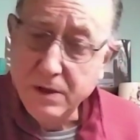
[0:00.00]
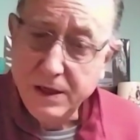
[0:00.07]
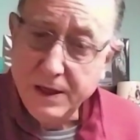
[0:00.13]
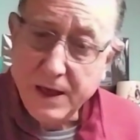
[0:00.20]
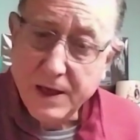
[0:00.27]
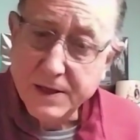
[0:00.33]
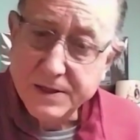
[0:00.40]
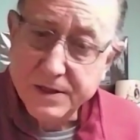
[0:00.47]

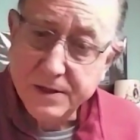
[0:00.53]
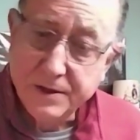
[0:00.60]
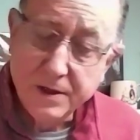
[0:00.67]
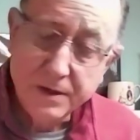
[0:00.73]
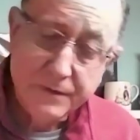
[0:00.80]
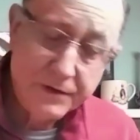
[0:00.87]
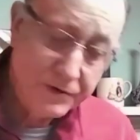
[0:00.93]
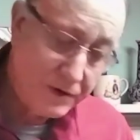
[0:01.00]
excellent
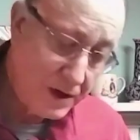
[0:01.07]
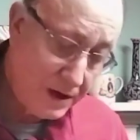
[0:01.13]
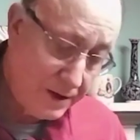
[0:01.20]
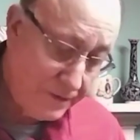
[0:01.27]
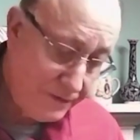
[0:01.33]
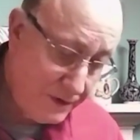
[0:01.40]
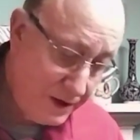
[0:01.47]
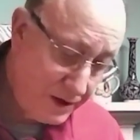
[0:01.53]
overdrive
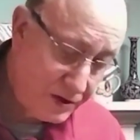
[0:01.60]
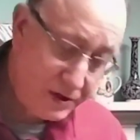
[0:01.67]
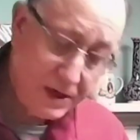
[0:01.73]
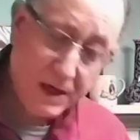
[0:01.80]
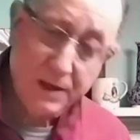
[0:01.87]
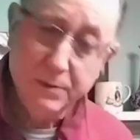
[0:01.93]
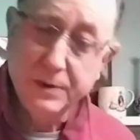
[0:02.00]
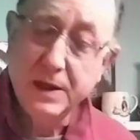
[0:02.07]

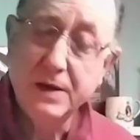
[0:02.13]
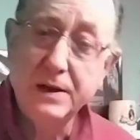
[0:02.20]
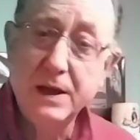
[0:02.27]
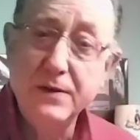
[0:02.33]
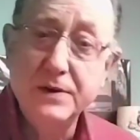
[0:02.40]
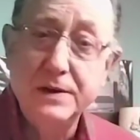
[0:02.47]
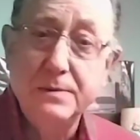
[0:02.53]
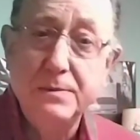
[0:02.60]
channel without having
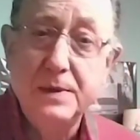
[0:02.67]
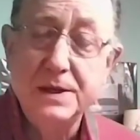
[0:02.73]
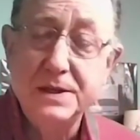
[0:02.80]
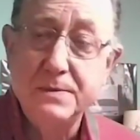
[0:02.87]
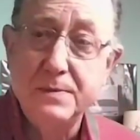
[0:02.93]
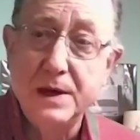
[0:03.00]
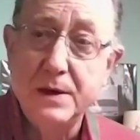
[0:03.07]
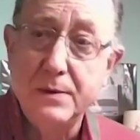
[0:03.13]
to mess
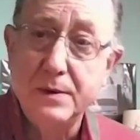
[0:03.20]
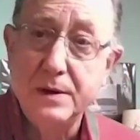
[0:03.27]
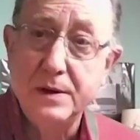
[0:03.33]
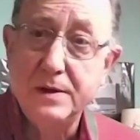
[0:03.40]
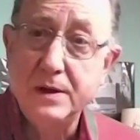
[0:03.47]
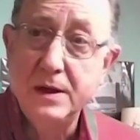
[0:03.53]
about with it